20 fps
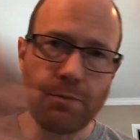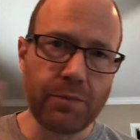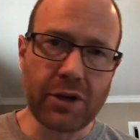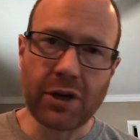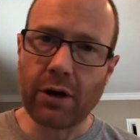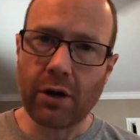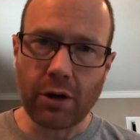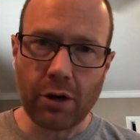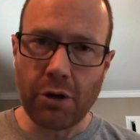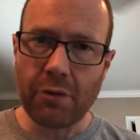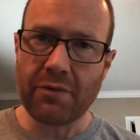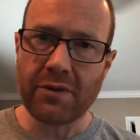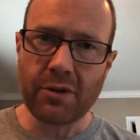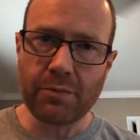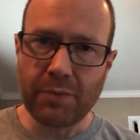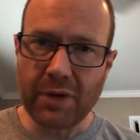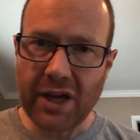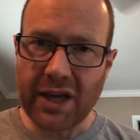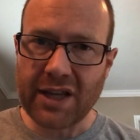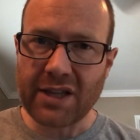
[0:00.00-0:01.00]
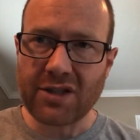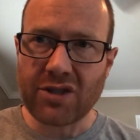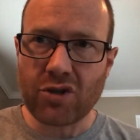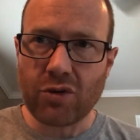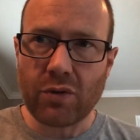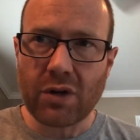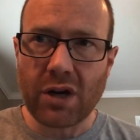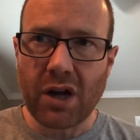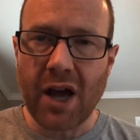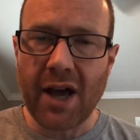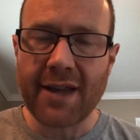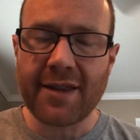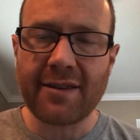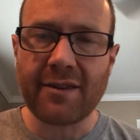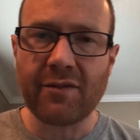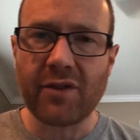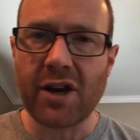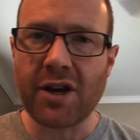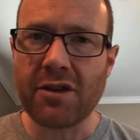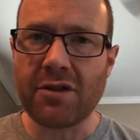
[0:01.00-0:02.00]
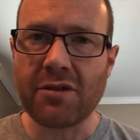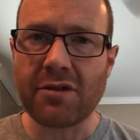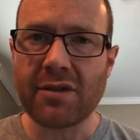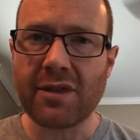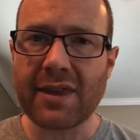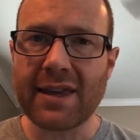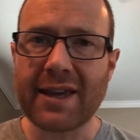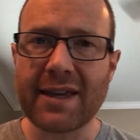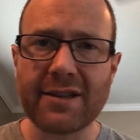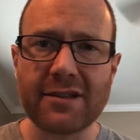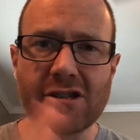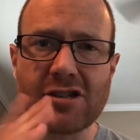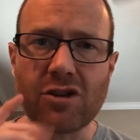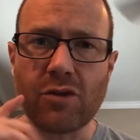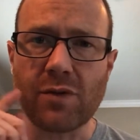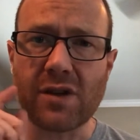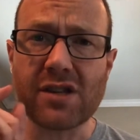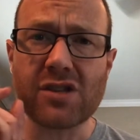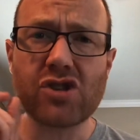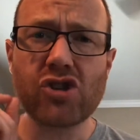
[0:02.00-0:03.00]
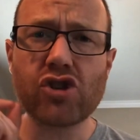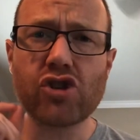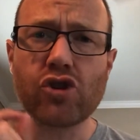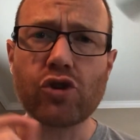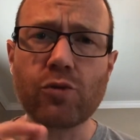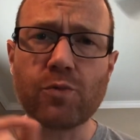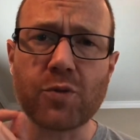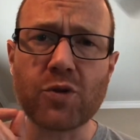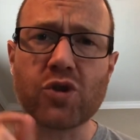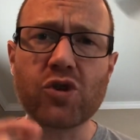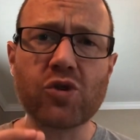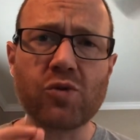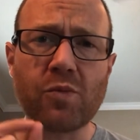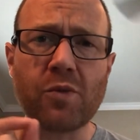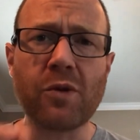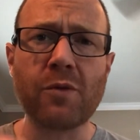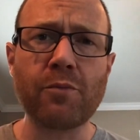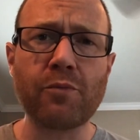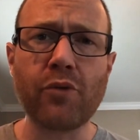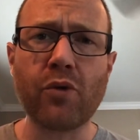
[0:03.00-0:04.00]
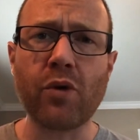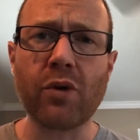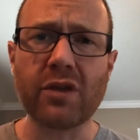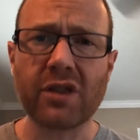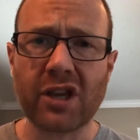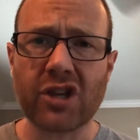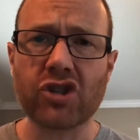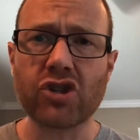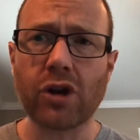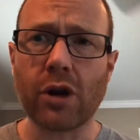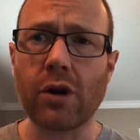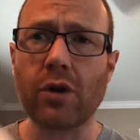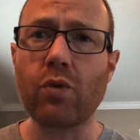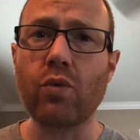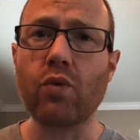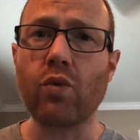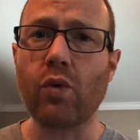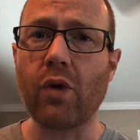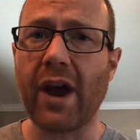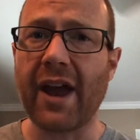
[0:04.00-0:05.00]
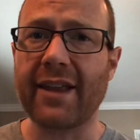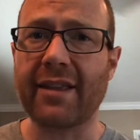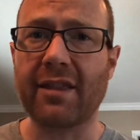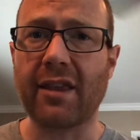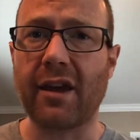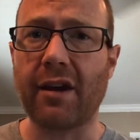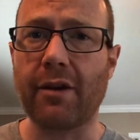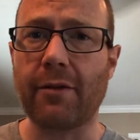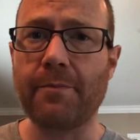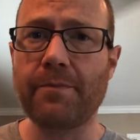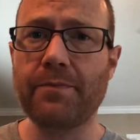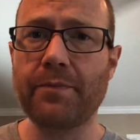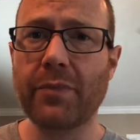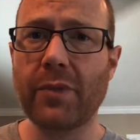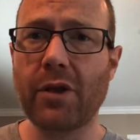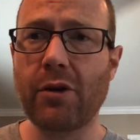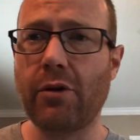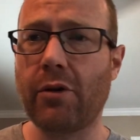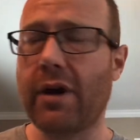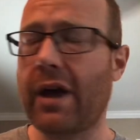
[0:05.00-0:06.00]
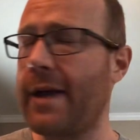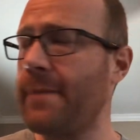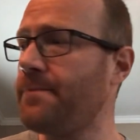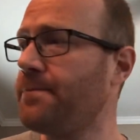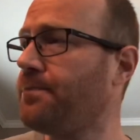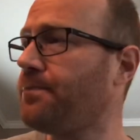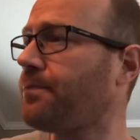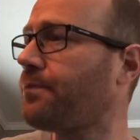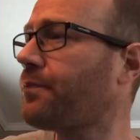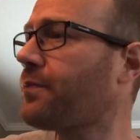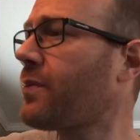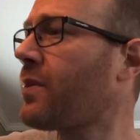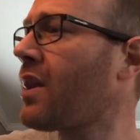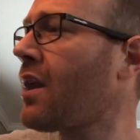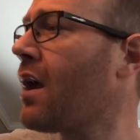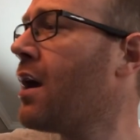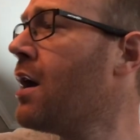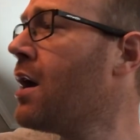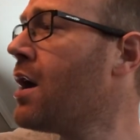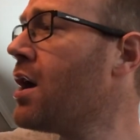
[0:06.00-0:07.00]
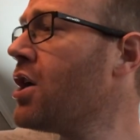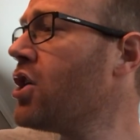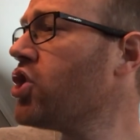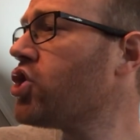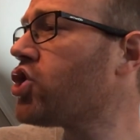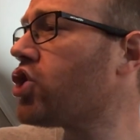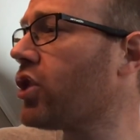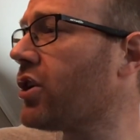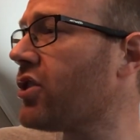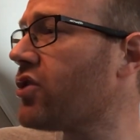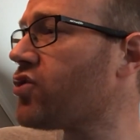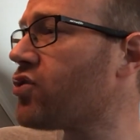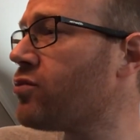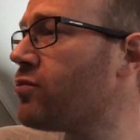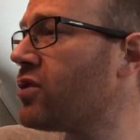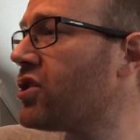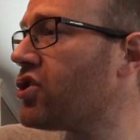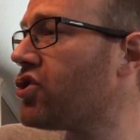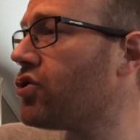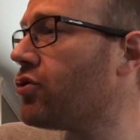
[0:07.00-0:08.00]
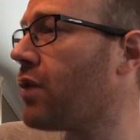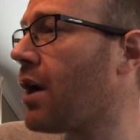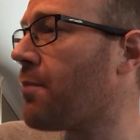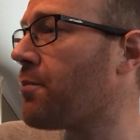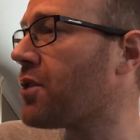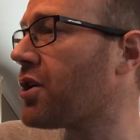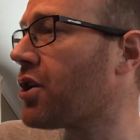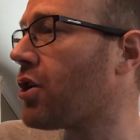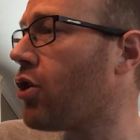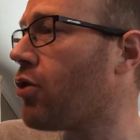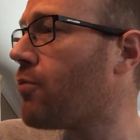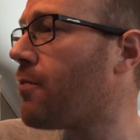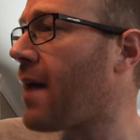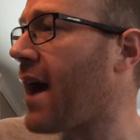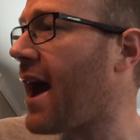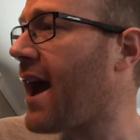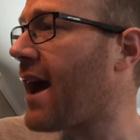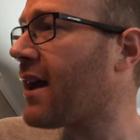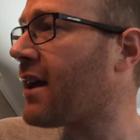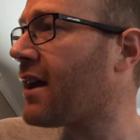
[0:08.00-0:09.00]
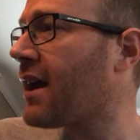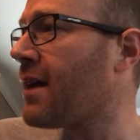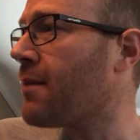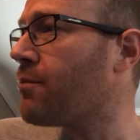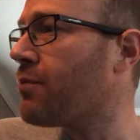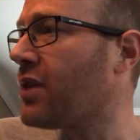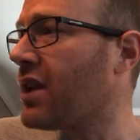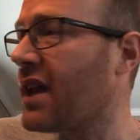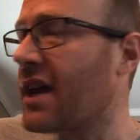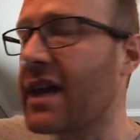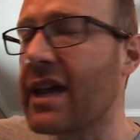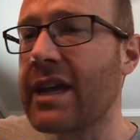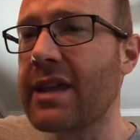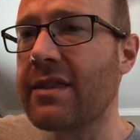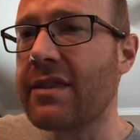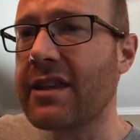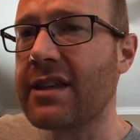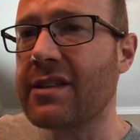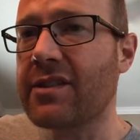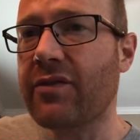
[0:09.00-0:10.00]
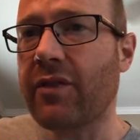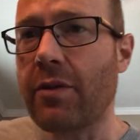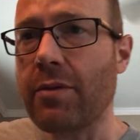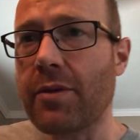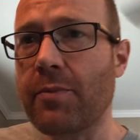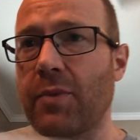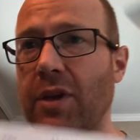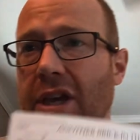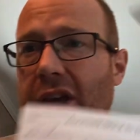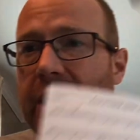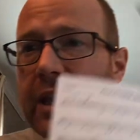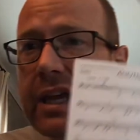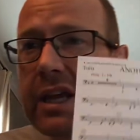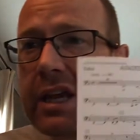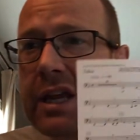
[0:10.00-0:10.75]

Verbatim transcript: jumping all over the place, doing lots of other things, so it's super, super important that y'all are right there, okay? So here's what I'm going to do. I'm going to go back and play this from the